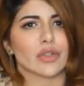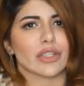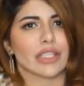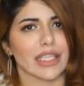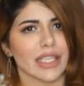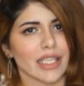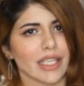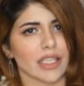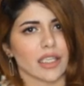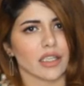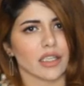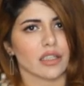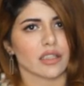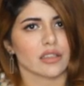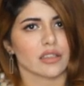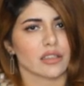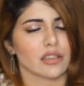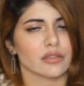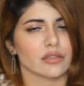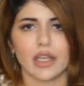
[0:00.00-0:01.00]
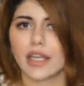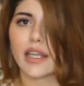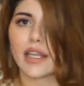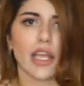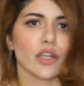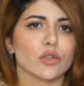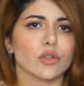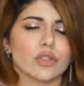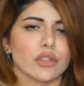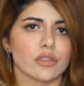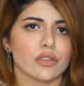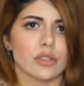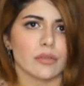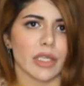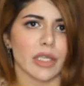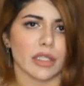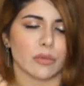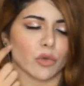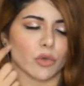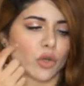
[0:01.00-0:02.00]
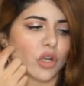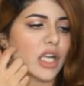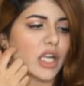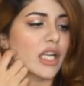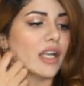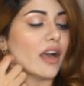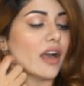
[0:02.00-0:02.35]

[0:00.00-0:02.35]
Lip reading: leak and I don't use them anymore,